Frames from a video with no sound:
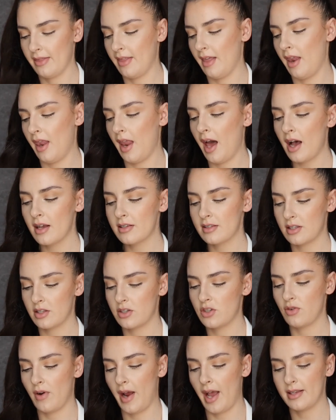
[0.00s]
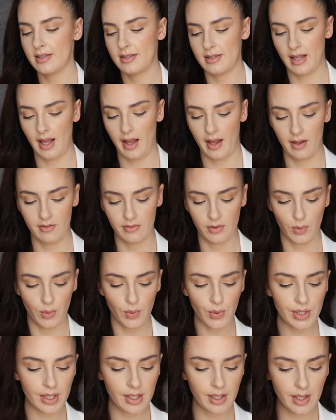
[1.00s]
The last dress that I've
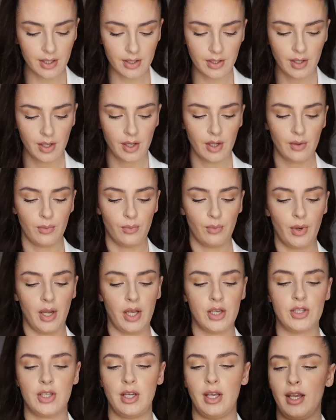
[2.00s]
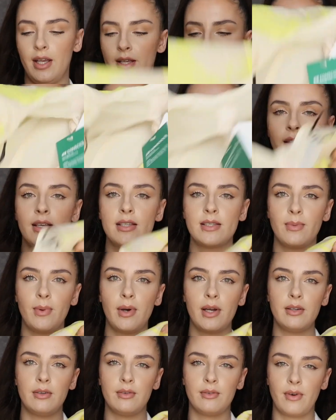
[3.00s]
ordered, which is this
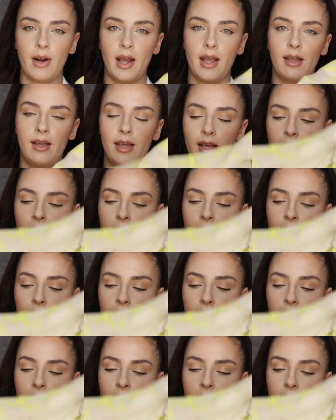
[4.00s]
one right